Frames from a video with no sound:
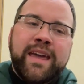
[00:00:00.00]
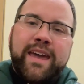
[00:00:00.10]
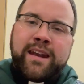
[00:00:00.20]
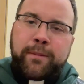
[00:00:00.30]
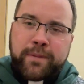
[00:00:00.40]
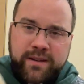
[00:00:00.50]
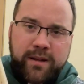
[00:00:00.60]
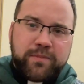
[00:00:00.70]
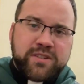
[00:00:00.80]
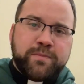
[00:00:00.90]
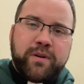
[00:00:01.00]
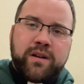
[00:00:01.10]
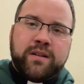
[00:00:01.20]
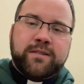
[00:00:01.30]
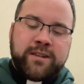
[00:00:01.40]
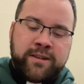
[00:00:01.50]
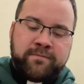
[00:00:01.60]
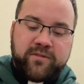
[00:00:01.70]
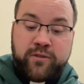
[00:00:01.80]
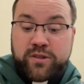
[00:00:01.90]
And I picked up this book,
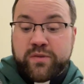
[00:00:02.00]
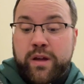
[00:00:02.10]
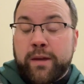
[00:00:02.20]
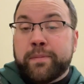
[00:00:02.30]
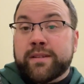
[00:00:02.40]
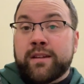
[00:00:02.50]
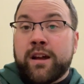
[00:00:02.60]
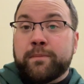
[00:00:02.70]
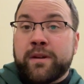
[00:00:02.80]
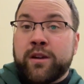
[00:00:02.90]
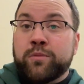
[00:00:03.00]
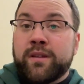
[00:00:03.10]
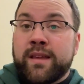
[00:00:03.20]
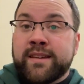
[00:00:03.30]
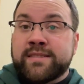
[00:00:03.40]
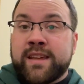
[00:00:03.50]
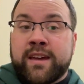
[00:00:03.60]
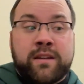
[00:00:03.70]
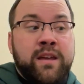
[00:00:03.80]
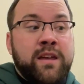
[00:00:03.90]
and first of all, I picked it up and I realized
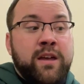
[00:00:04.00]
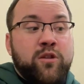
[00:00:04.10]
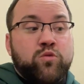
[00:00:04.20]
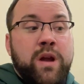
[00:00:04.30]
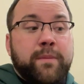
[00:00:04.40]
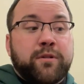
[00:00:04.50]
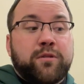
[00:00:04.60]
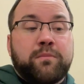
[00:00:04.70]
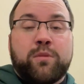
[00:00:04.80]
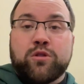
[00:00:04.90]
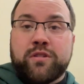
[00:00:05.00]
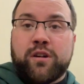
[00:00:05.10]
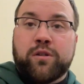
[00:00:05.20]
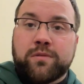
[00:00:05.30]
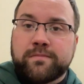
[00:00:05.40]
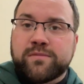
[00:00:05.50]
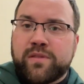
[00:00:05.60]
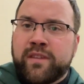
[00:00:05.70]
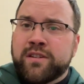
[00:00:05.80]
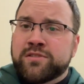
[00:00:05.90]
that Robert Morneau,
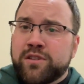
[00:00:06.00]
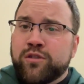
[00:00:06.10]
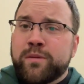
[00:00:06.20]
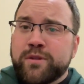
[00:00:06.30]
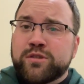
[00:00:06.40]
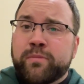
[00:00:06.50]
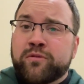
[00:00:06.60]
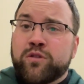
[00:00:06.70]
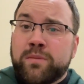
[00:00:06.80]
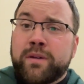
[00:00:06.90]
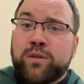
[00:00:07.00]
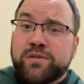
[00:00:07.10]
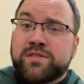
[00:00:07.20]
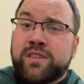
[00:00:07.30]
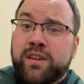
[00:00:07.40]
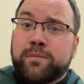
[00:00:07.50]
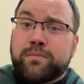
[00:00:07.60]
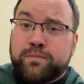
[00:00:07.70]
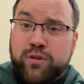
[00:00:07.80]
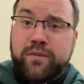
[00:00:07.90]
the auxiliary bishop of Green Bay, was the
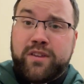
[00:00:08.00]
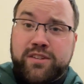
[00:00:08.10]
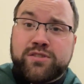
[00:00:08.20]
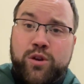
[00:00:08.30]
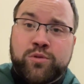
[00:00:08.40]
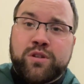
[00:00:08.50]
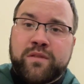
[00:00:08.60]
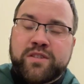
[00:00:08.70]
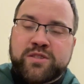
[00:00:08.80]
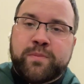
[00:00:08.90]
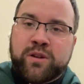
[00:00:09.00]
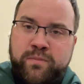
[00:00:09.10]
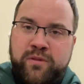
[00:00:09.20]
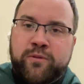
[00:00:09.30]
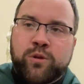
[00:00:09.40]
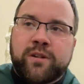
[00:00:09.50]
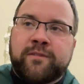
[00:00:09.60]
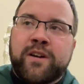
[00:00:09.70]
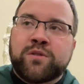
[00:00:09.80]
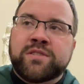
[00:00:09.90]
previous owner of this book before it
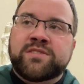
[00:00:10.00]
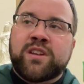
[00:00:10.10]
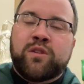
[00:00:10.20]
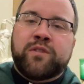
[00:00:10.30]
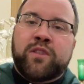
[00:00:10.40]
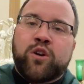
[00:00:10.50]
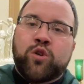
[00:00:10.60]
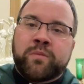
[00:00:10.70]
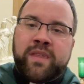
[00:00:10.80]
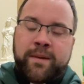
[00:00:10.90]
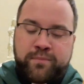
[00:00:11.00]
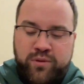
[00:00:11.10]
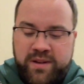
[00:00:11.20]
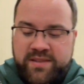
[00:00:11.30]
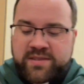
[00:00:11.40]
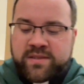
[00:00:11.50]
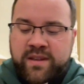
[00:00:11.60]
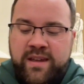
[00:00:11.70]
found itself in the home of that priest.